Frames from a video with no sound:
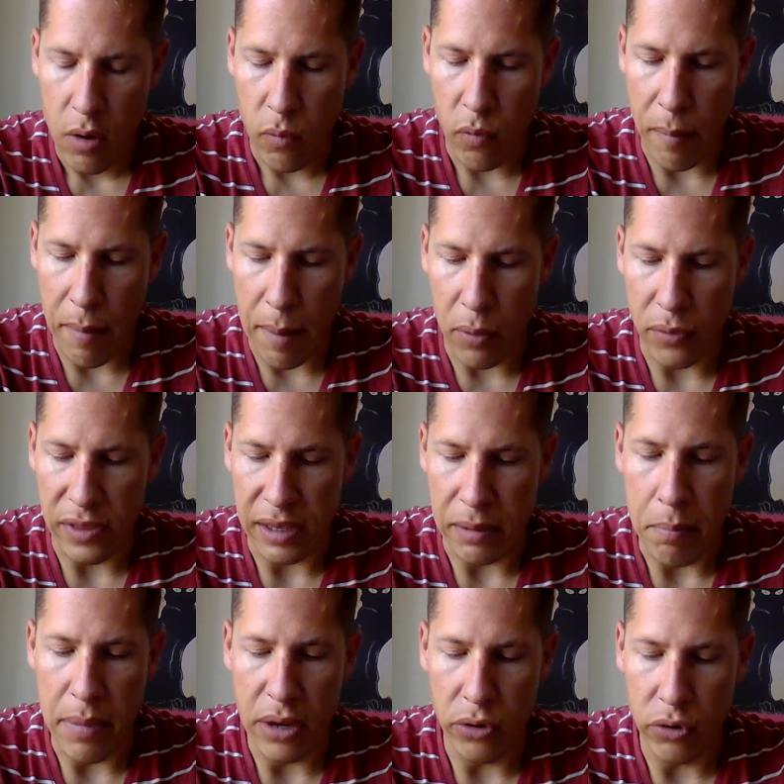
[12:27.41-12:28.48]
Remember, the
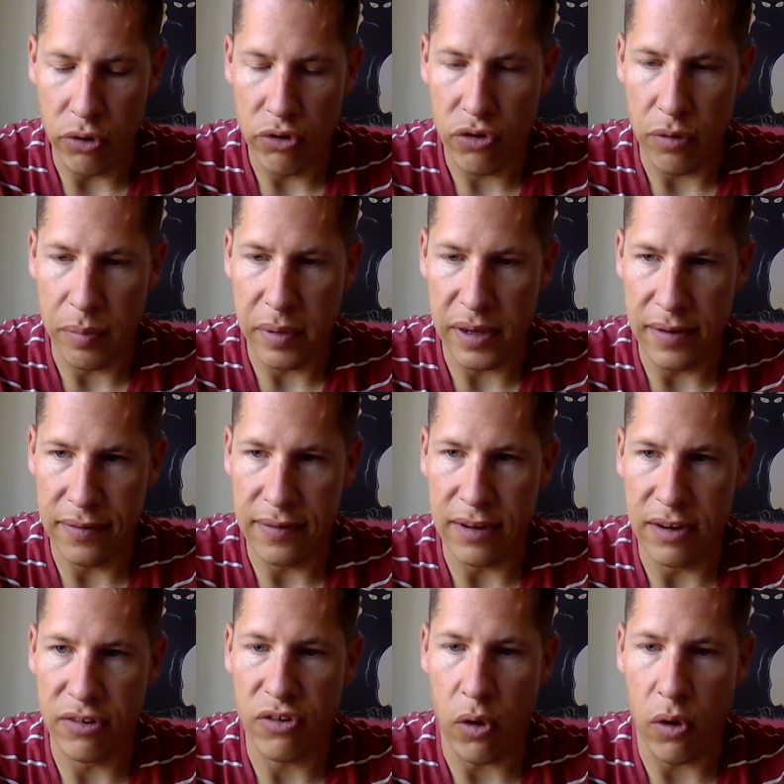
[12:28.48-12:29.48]
middle trapezius